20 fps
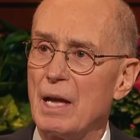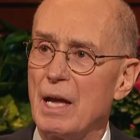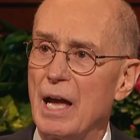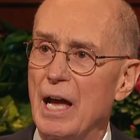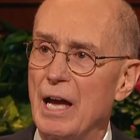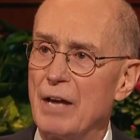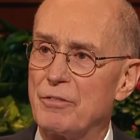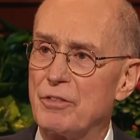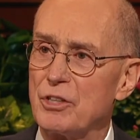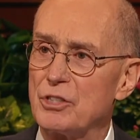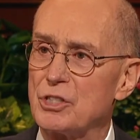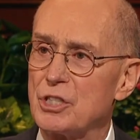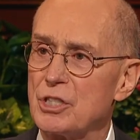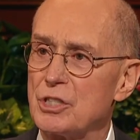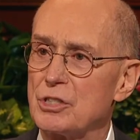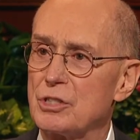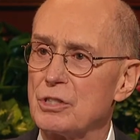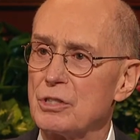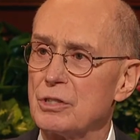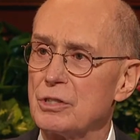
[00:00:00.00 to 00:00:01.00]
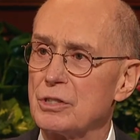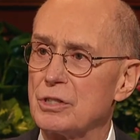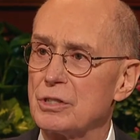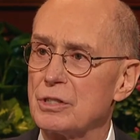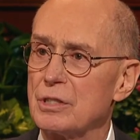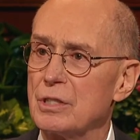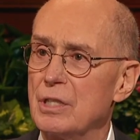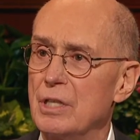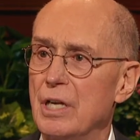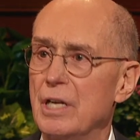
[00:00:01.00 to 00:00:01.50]
at the
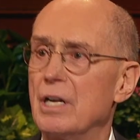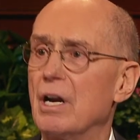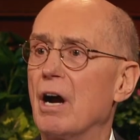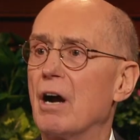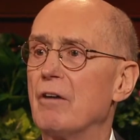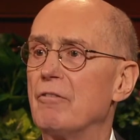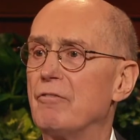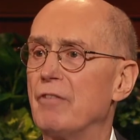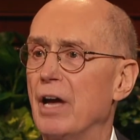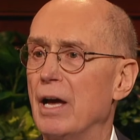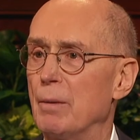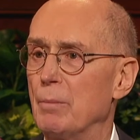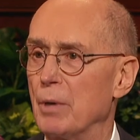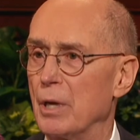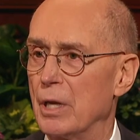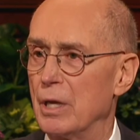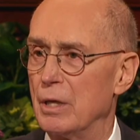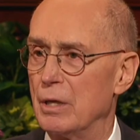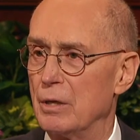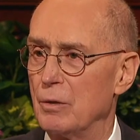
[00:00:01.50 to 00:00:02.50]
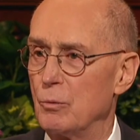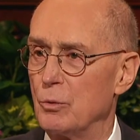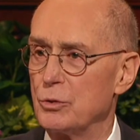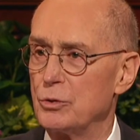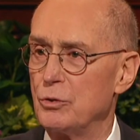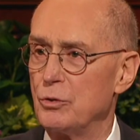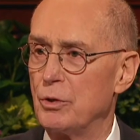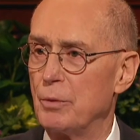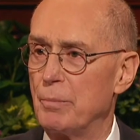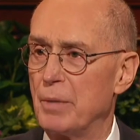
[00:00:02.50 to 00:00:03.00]
sisters in our family will
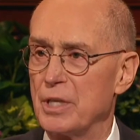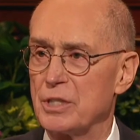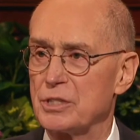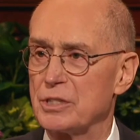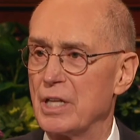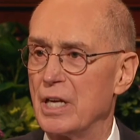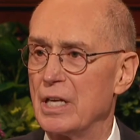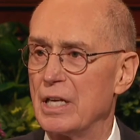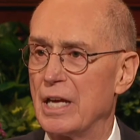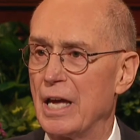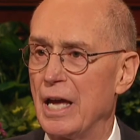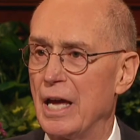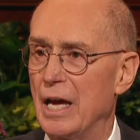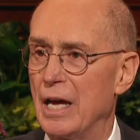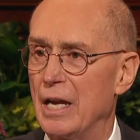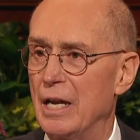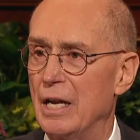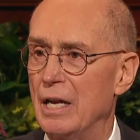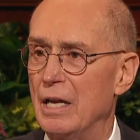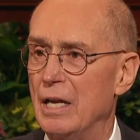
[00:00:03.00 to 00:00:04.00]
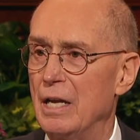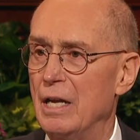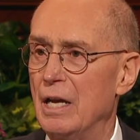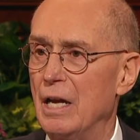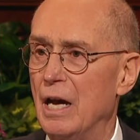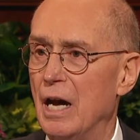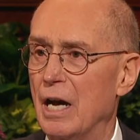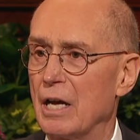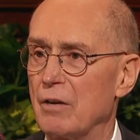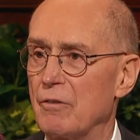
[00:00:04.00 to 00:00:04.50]
do the best they can
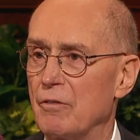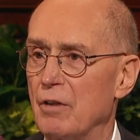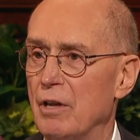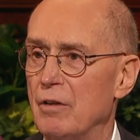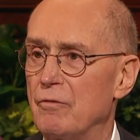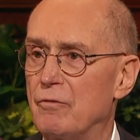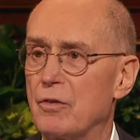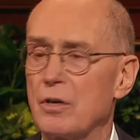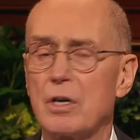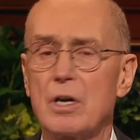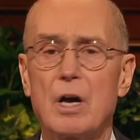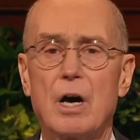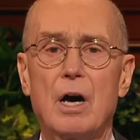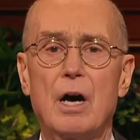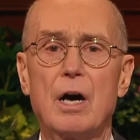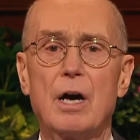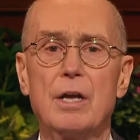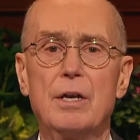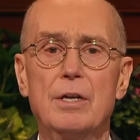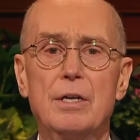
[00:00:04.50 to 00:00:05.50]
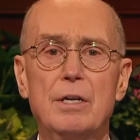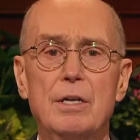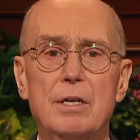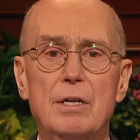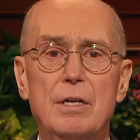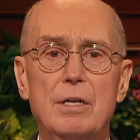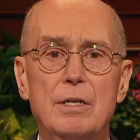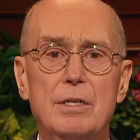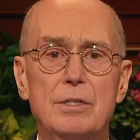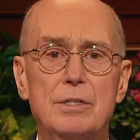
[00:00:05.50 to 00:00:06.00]
out of love for God
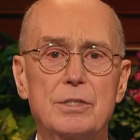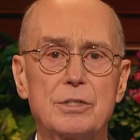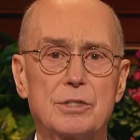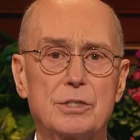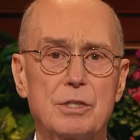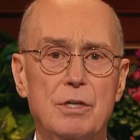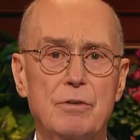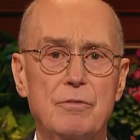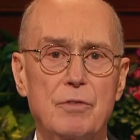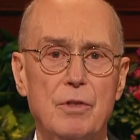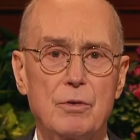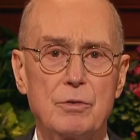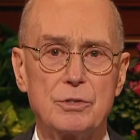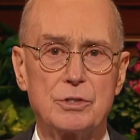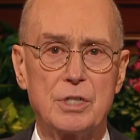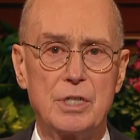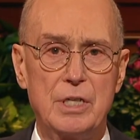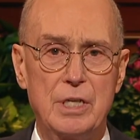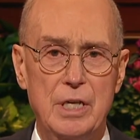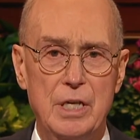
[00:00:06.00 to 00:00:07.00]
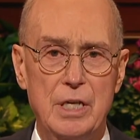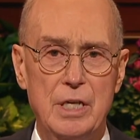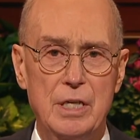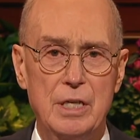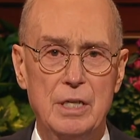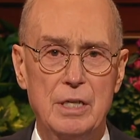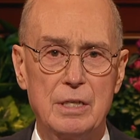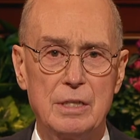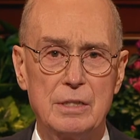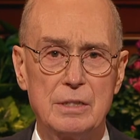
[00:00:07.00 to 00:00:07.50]
to serve those in
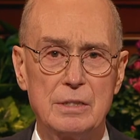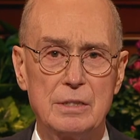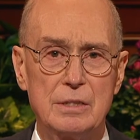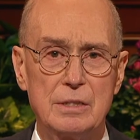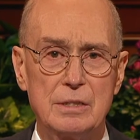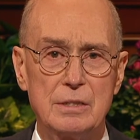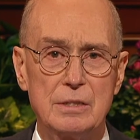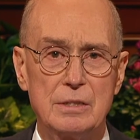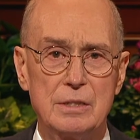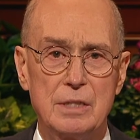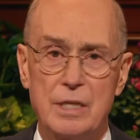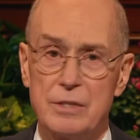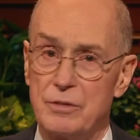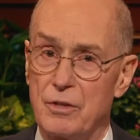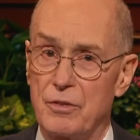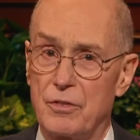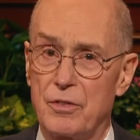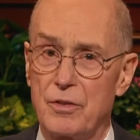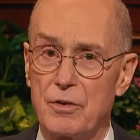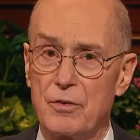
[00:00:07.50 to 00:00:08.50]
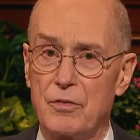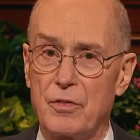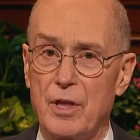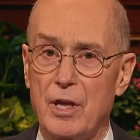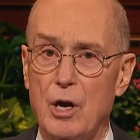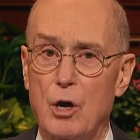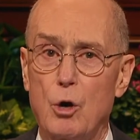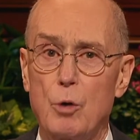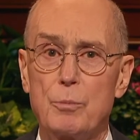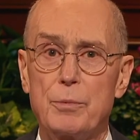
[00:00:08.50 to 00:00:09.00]
need. And the third thing
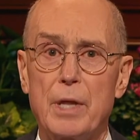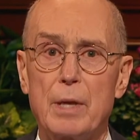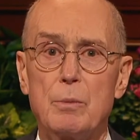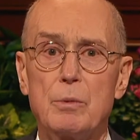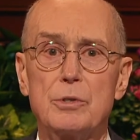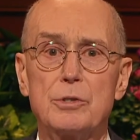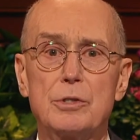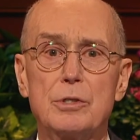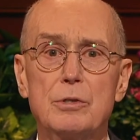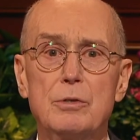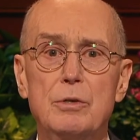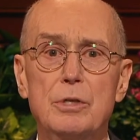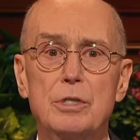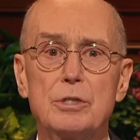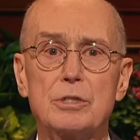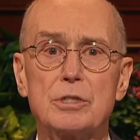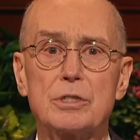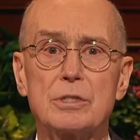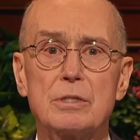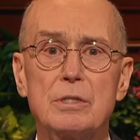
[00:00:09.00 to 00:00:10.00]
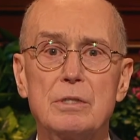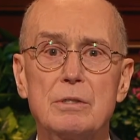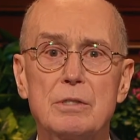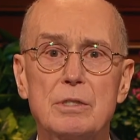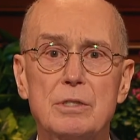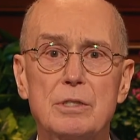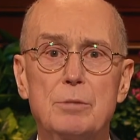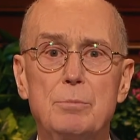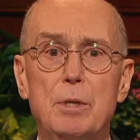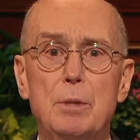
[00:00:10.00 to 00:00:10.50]
I hope they will do is
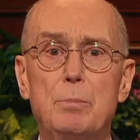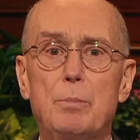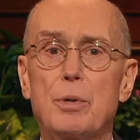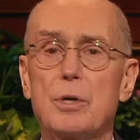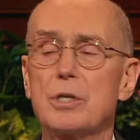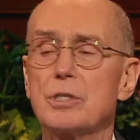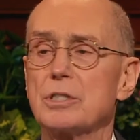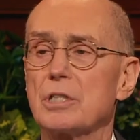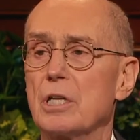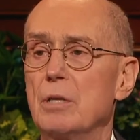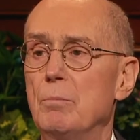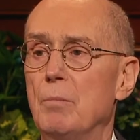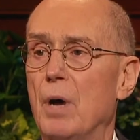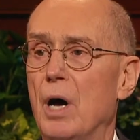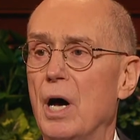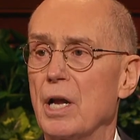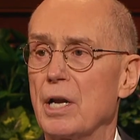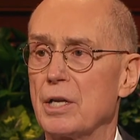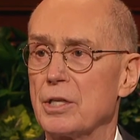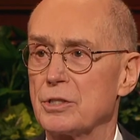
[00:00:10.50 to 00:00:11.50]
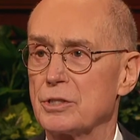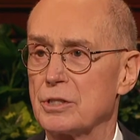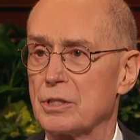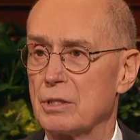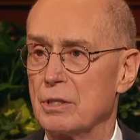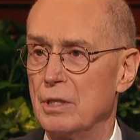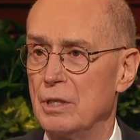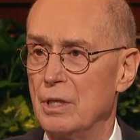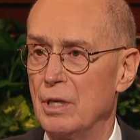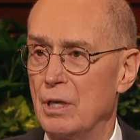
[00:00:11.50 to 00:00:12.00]
to be personally modest
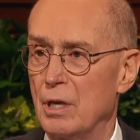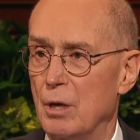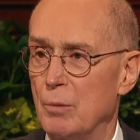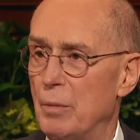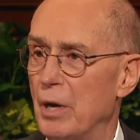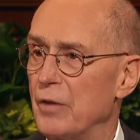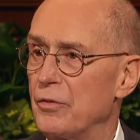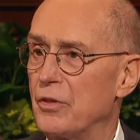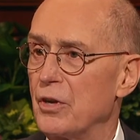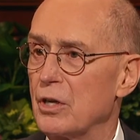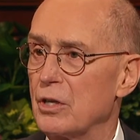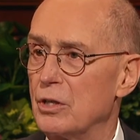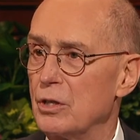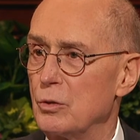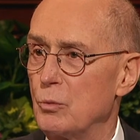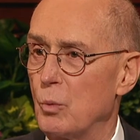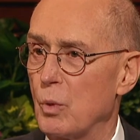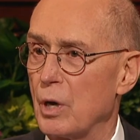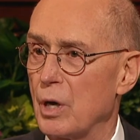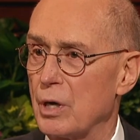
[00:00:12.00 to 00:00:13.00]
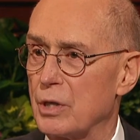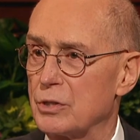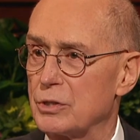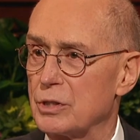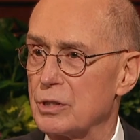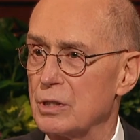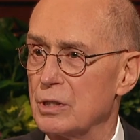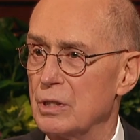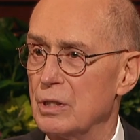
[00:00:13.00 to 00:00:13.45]
about their good works.